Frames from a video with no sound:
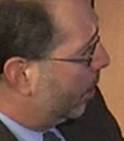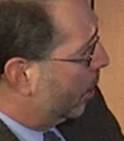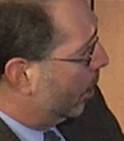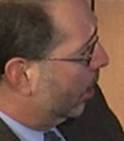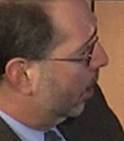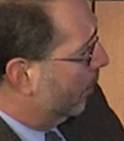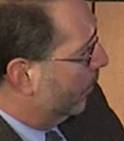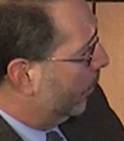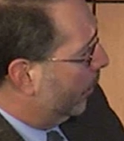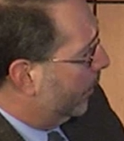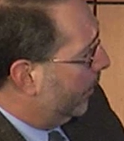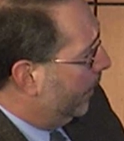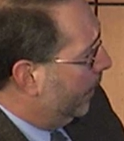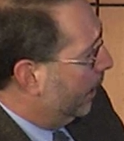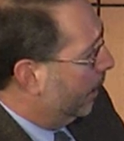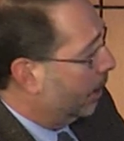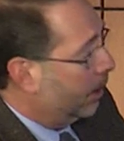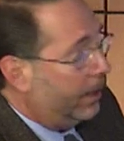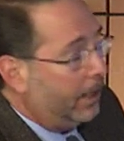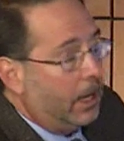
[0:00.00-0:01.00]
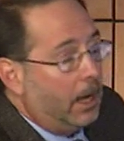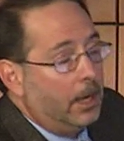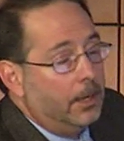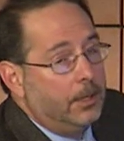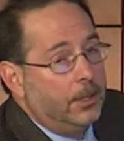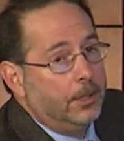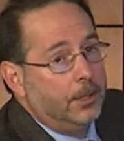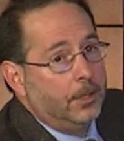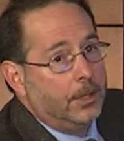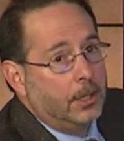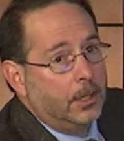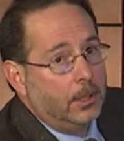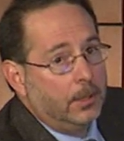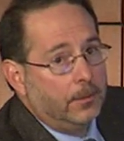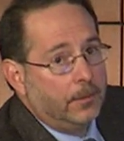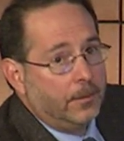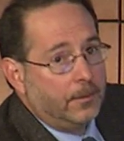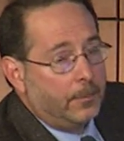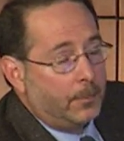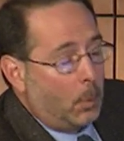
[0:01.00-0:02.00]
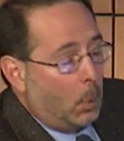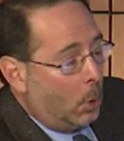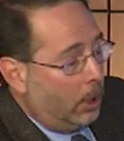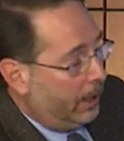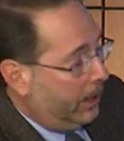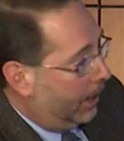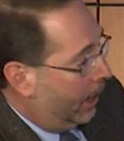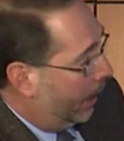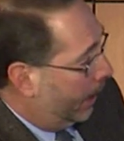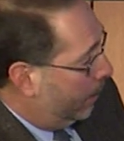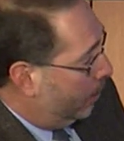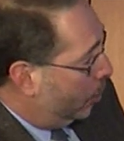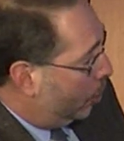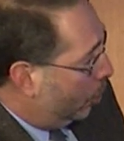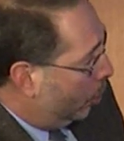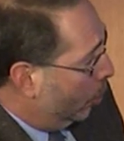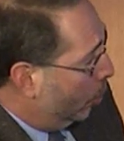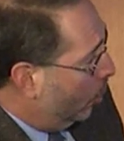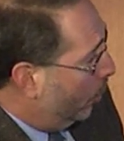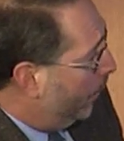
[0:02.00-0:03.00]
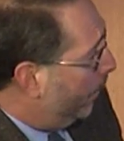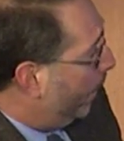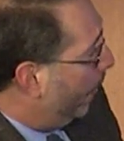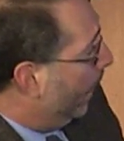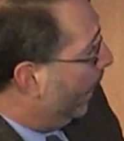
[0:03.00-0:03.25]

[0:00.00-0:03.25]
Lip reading: curve with the area under the curve of 0.92.